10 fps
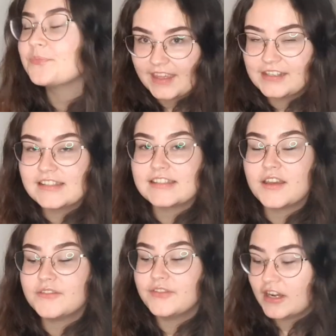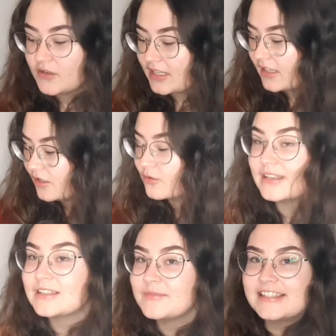It is very
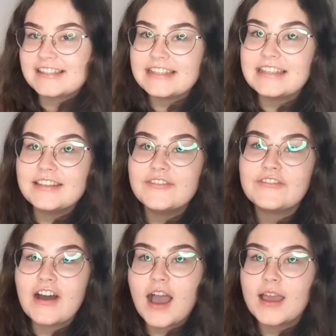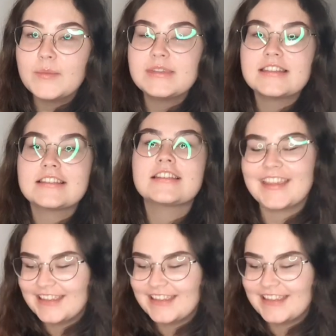Christmassy vibes.